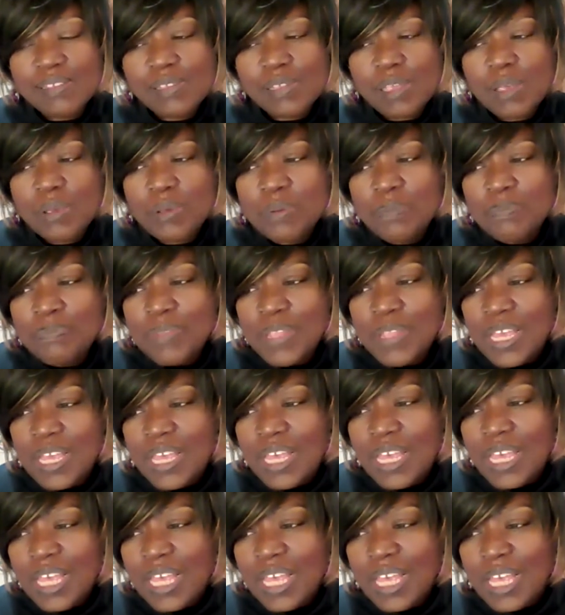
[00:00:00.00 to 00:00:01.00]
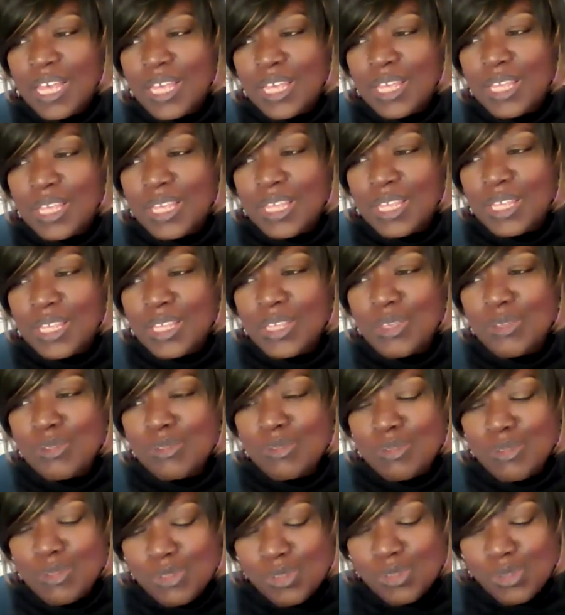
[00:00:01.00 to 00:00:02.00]
So
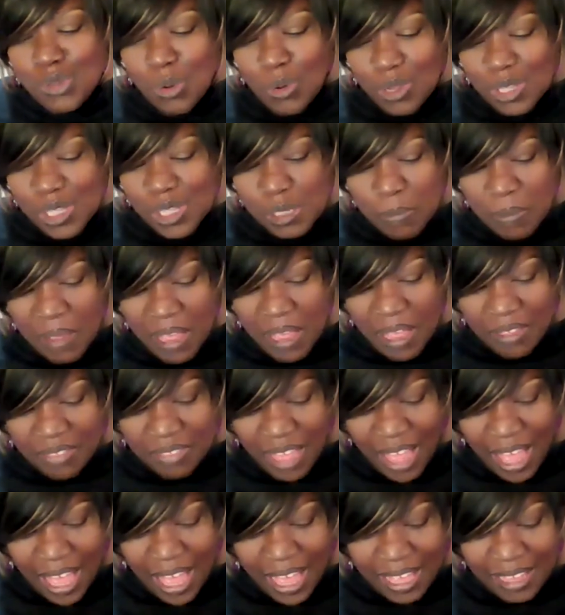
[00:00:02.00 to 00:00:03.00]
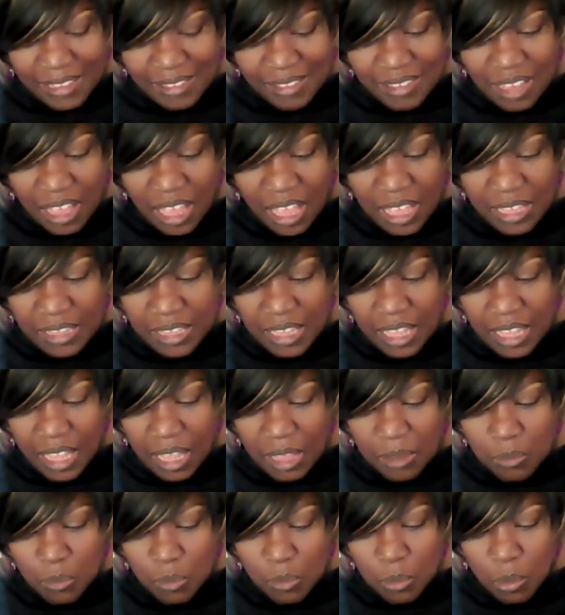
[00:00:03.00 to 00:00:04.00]
you talked about that, and
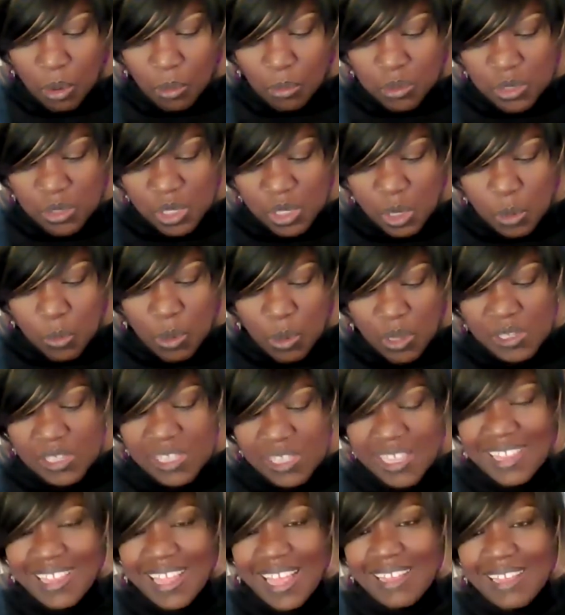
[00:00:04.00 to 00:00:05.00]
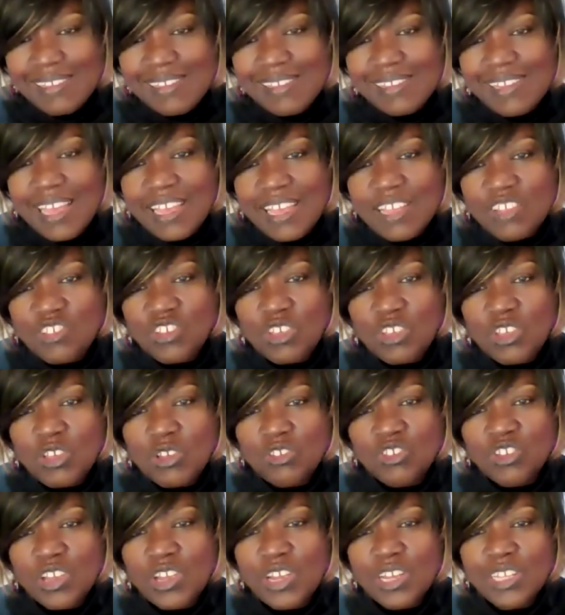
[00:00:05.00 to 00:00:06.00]
what's the next stage of your
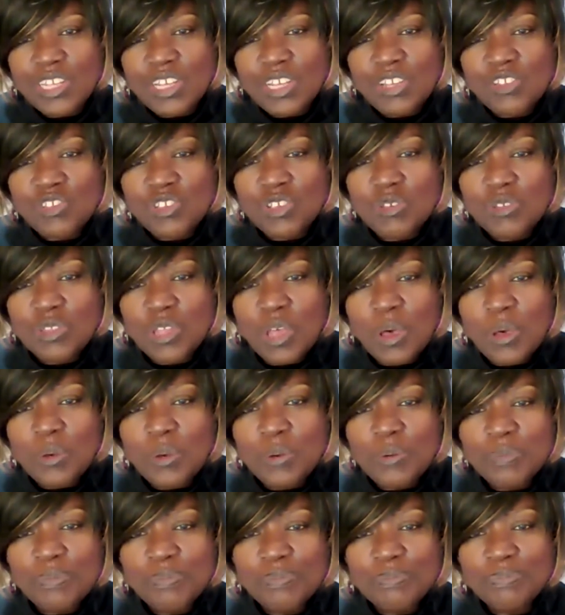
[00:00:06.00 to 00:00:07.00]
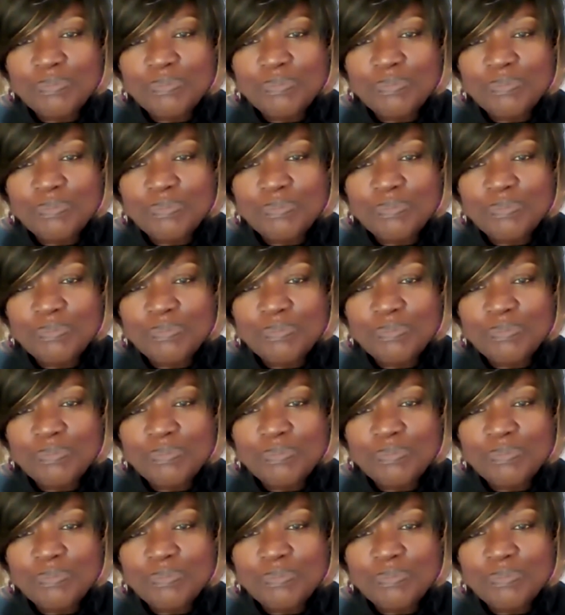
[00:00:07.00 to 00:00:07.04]
journey? Do you know?